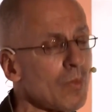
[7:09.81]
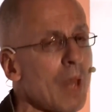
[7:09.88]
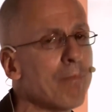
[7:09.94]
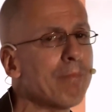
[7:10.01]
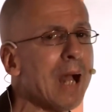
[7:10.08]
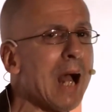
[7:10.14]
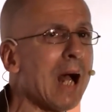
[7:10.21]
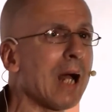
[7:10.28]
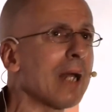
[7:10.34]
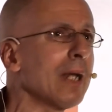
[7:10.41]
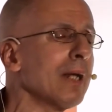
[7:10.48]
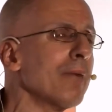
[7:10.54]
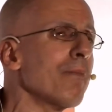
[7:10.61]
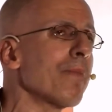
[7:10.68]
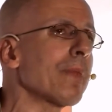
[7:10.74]
but
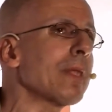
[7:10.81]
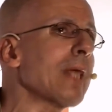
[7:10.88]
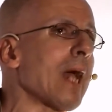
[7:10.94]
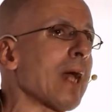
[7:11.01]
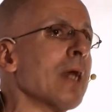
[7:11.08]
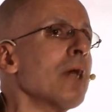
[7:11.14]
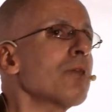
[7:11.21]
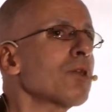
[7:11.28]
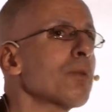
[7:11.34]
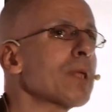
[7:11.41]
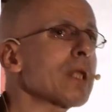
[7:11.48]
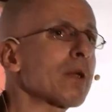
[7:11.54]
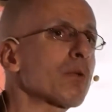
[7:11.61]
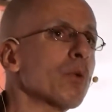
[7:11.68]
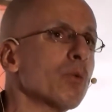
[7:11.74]
um, yeah, so
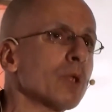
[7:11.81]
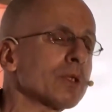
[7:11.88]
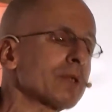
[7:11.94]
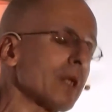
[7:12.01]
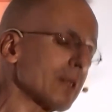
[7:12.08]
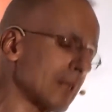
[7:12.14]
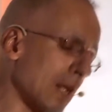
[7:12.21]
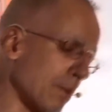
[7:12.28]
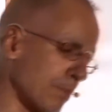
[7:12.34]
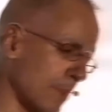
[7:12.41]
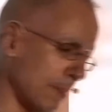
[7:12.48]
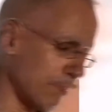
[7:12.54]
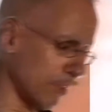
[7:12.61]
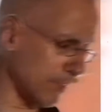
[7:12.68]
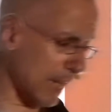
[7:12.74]
basically what they tell
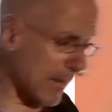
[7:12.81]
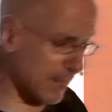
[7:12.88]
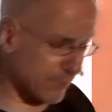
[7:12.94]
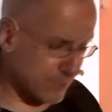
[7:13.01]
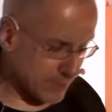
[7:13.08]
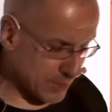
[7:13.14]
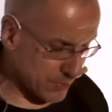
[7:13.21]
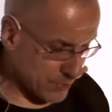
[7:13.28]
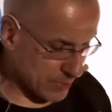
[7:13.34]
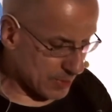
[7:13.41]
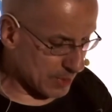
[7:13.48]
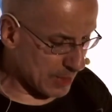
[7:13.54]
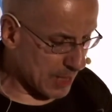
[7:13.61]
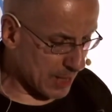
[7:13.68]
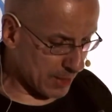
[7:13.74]
people next is
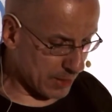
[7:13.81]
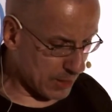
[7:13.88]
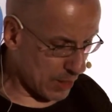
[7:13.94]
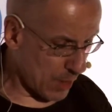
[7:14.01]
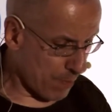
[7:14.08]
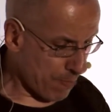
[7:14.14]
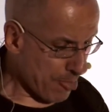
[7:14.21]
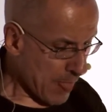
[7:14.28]
like, uh,